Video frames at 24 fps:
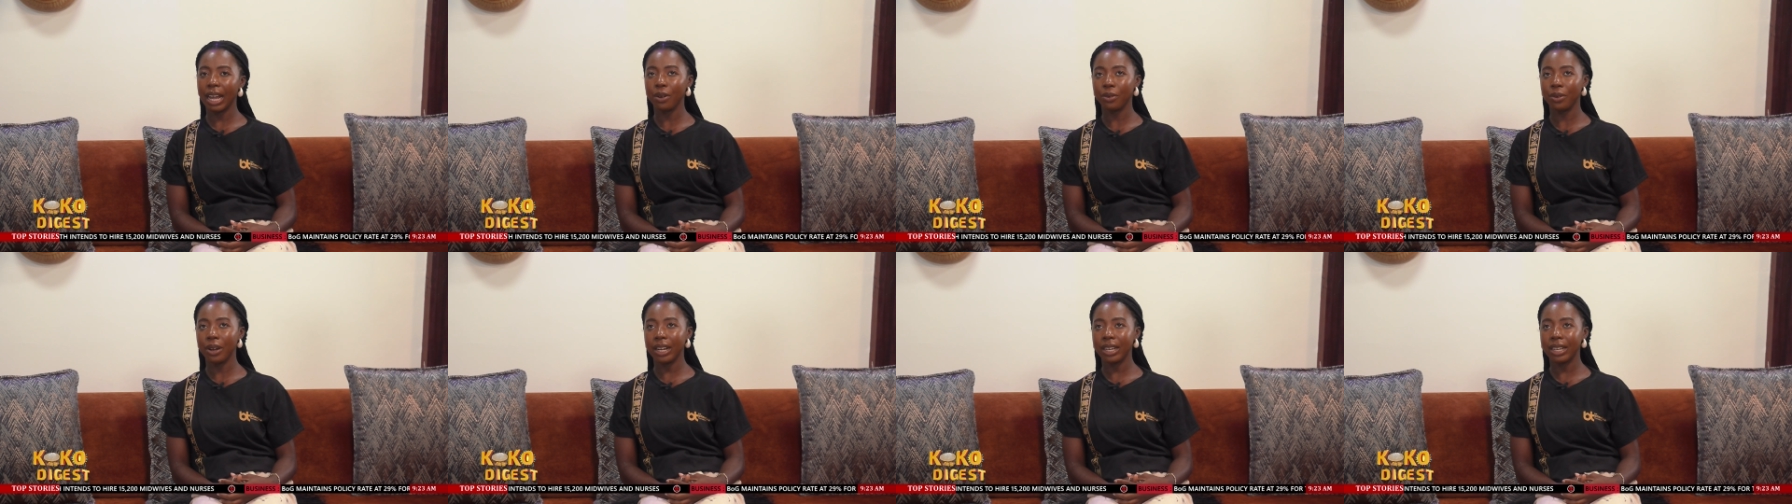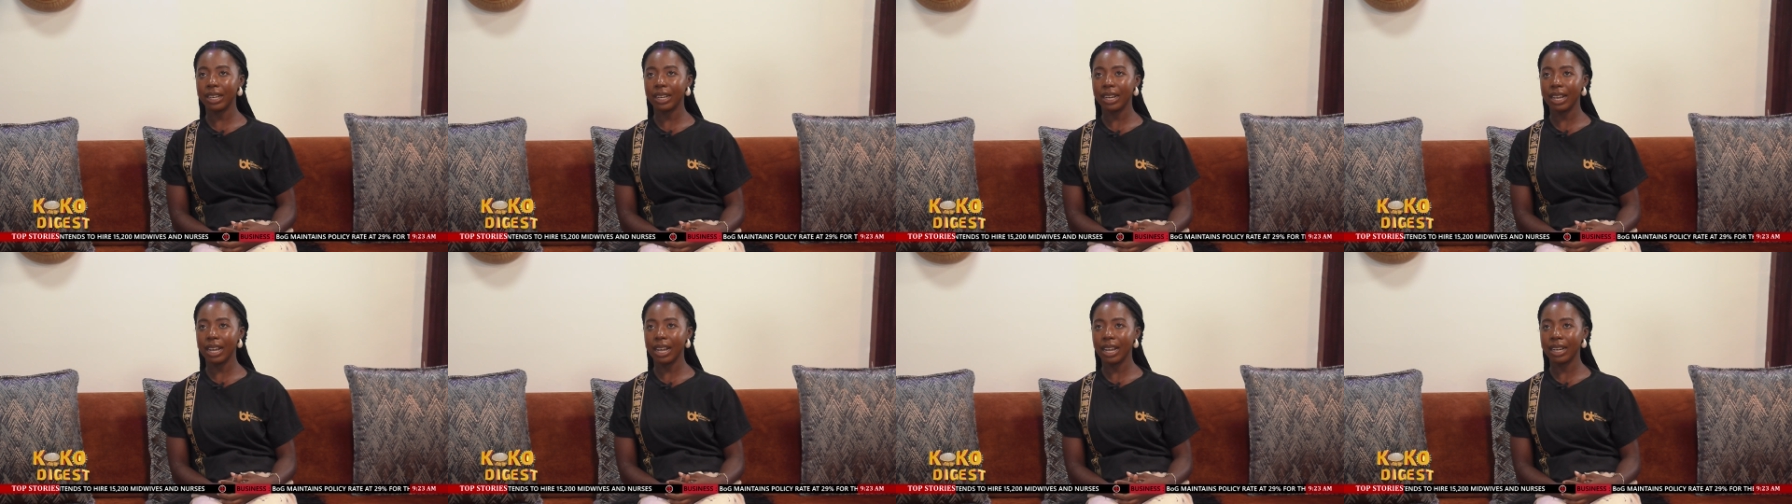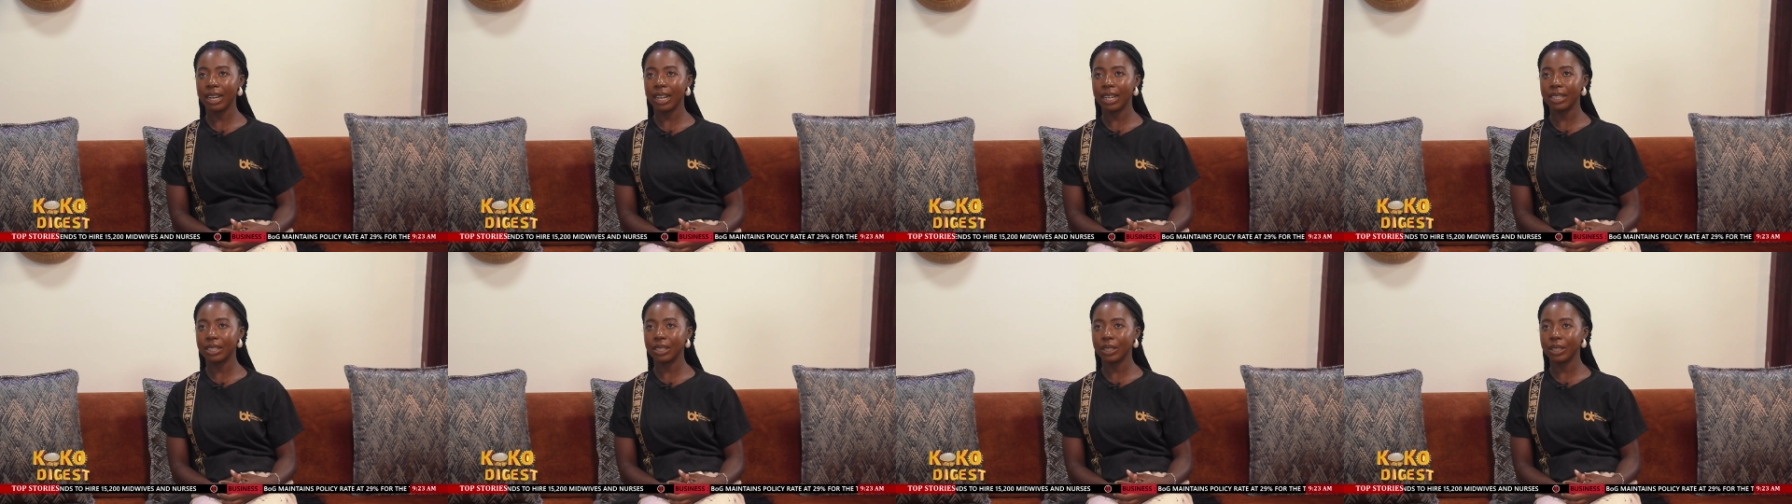I read
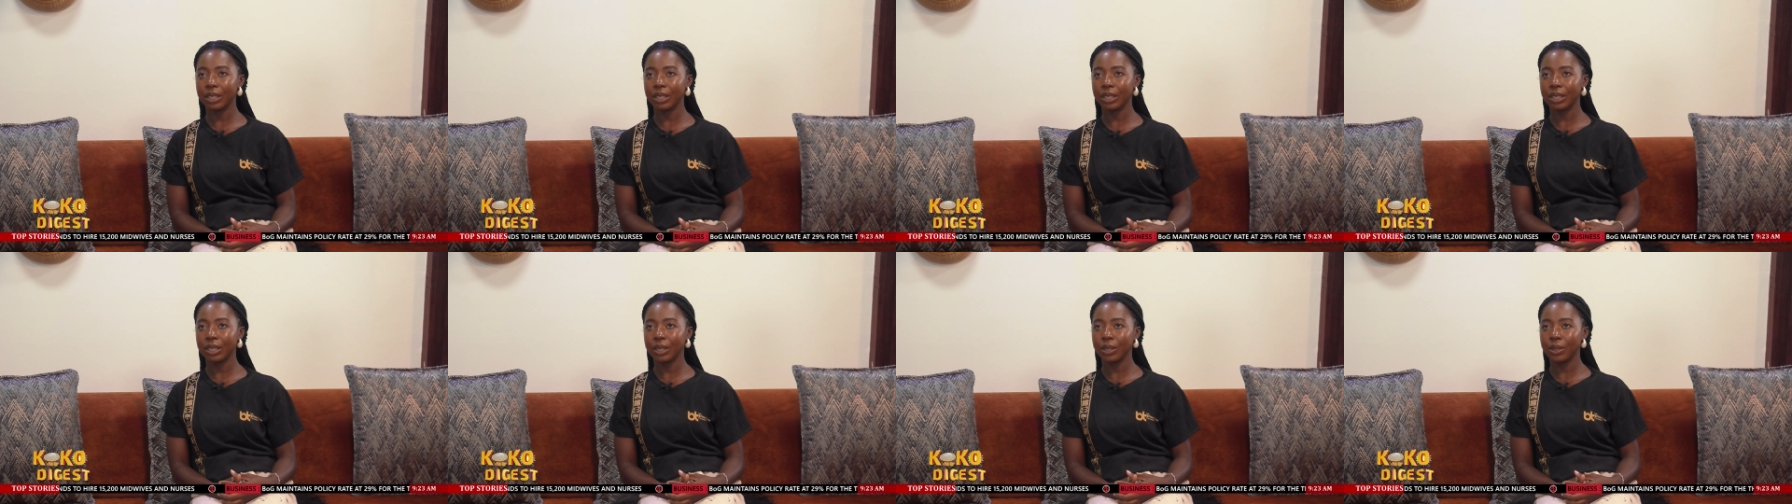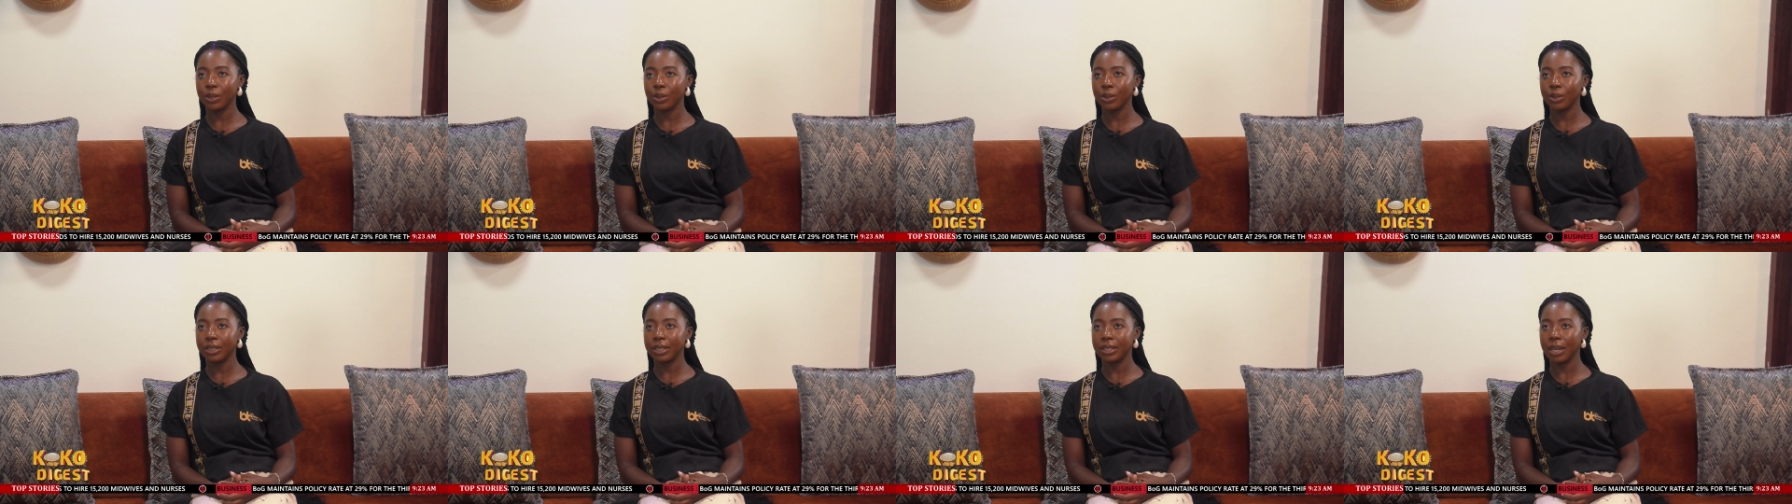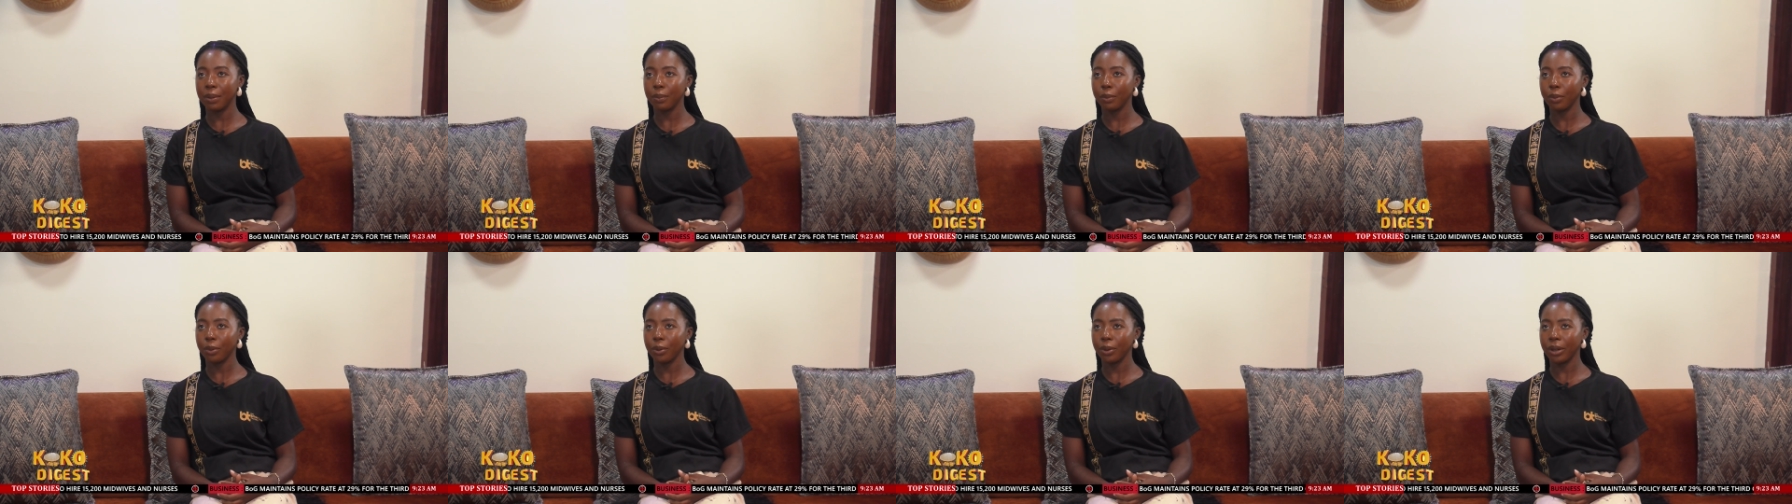an article
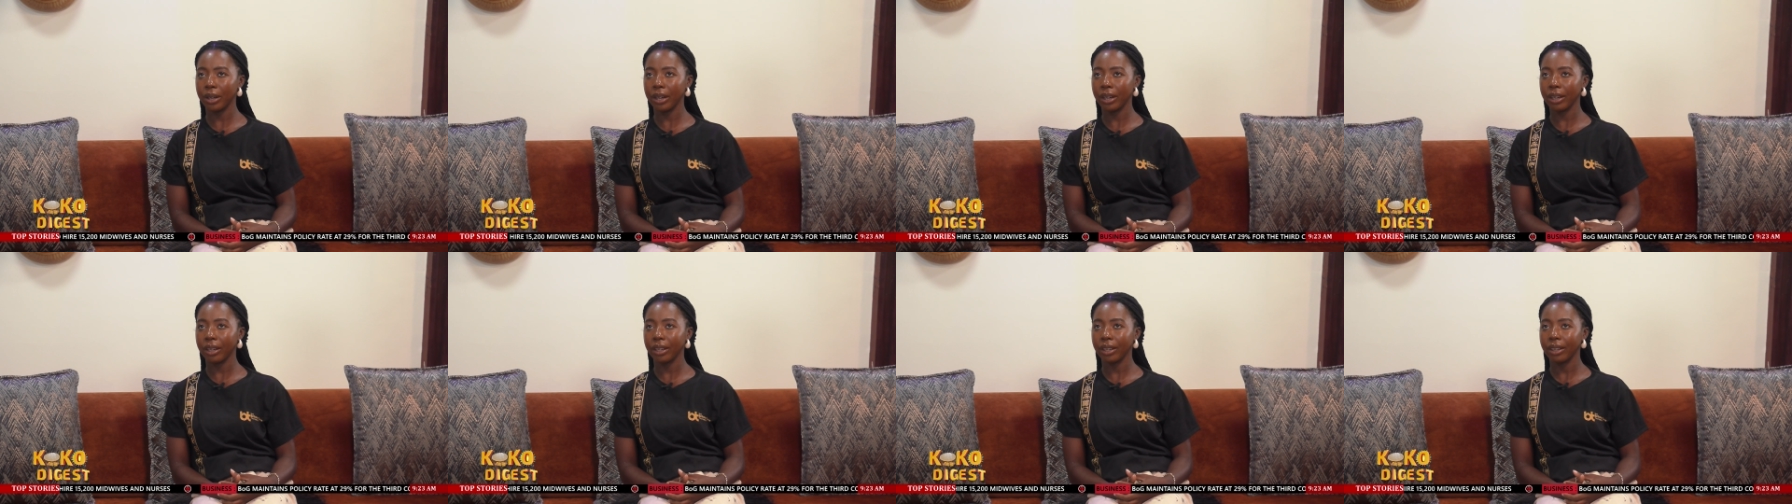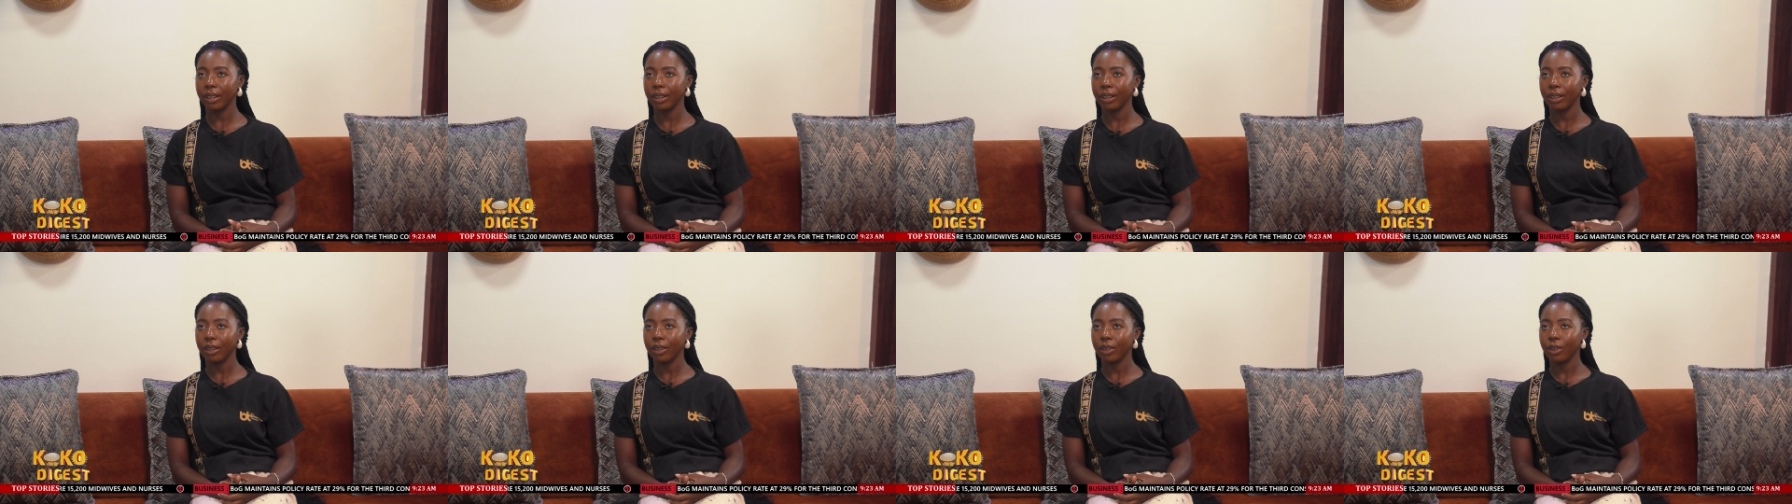somewhere